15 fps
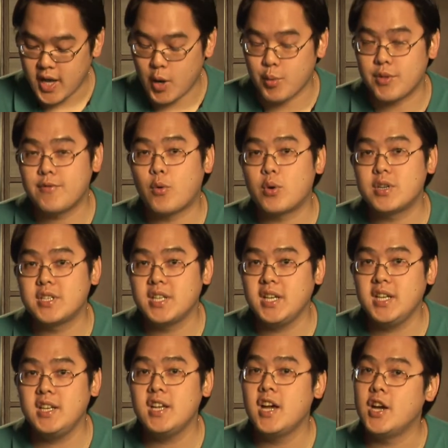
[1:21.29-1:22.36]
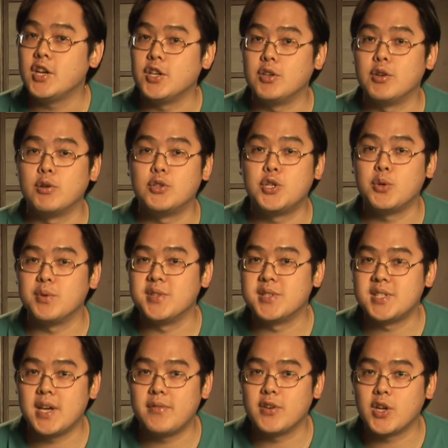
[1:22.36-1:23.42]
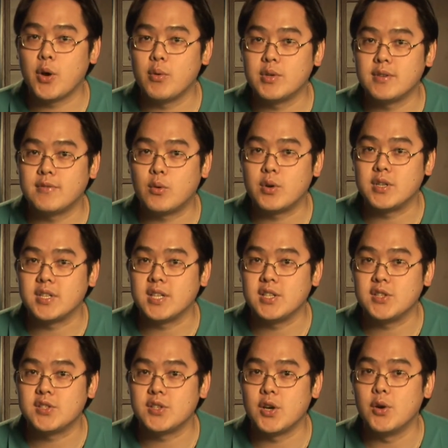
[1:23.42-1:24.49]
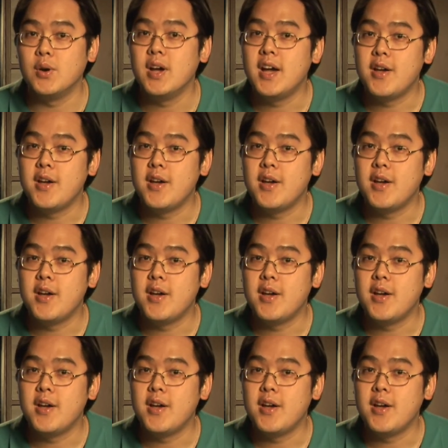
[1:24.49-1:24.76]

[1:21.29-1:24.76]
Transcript: And with fourteen, you know two and seven go into fourteen, so